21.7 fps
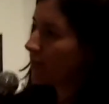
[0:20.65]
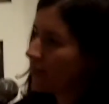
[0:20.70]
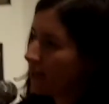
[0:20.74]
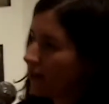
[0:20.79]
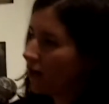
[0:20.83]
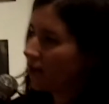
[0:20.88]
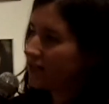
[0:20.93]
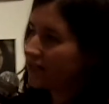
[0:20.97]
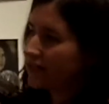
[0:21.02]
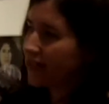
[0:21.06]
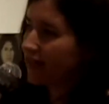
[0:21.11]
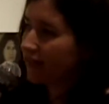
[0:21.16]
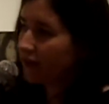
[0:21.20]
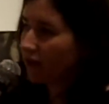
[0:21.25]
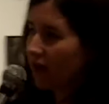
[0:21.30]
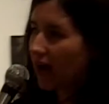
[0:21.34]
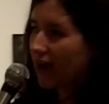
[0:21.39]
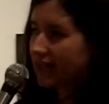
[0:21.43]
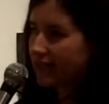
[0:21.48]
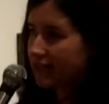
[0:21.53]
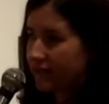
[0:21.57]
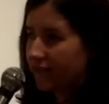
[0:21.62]
really hard to get
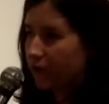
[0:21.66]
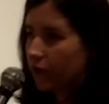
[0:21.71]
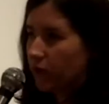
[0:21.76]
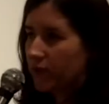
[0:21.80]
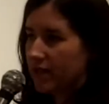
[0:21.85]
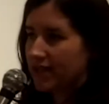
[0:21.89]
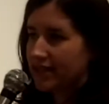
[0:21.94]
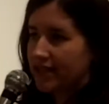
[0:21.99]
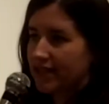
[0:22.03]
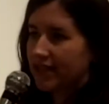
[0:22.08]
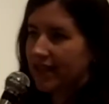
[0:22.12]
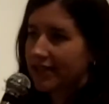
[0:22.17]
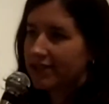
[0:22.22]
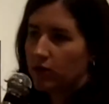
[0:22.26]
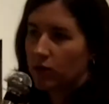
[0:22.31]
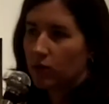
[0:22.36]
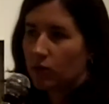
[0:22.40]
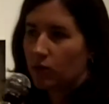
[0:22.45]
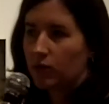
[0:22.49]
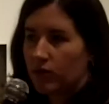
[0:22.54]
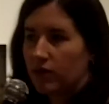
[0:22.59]
their eyes in focus, and it